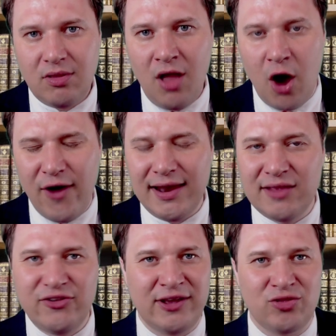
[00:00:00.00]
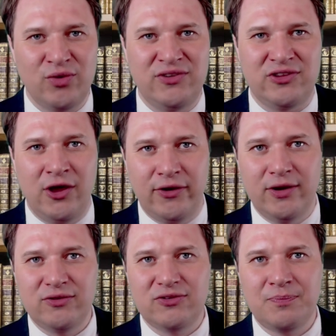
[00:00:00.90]
All right, let's look at 3
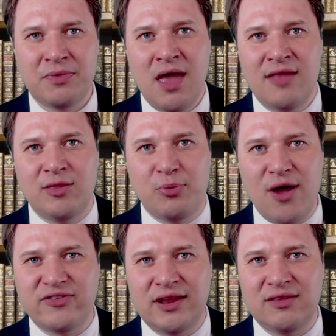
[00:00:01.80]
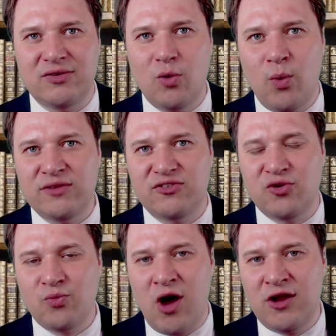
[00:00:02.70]
scenarios. The president wants to
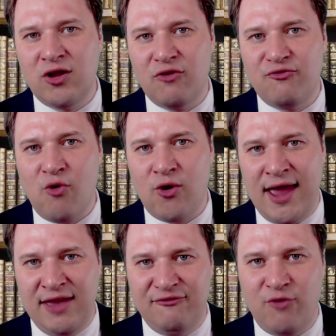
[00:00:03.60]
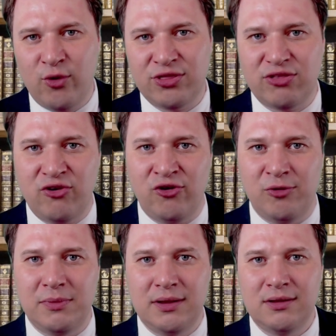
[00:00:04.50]
run for a 4th
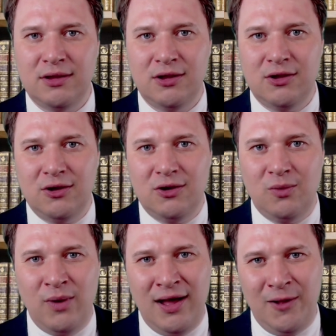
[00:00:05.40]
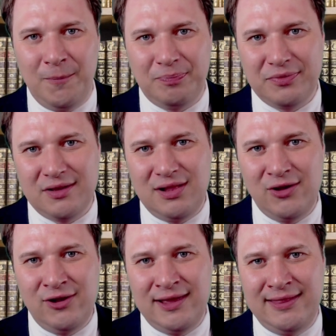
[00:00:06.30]
term. Well,
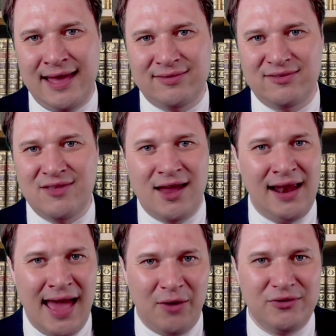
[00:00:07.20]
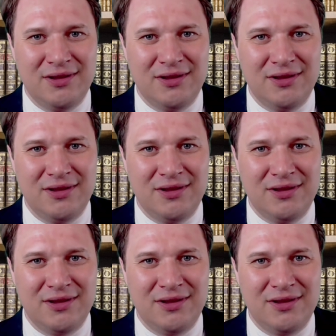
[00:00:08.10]
clearly that's not allowed.